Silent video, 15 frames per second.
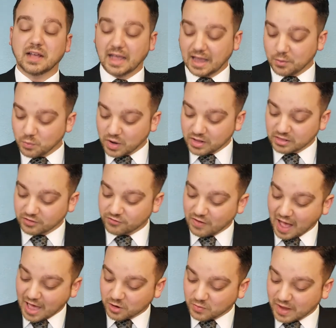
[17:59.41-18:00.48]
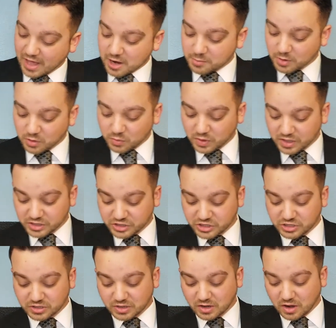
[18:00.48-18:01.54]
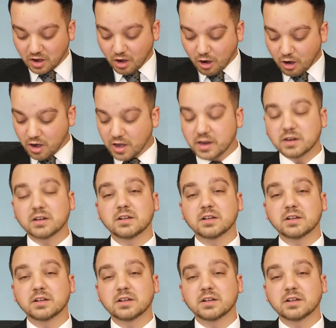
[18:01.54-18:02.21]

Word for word: And when the final animal was on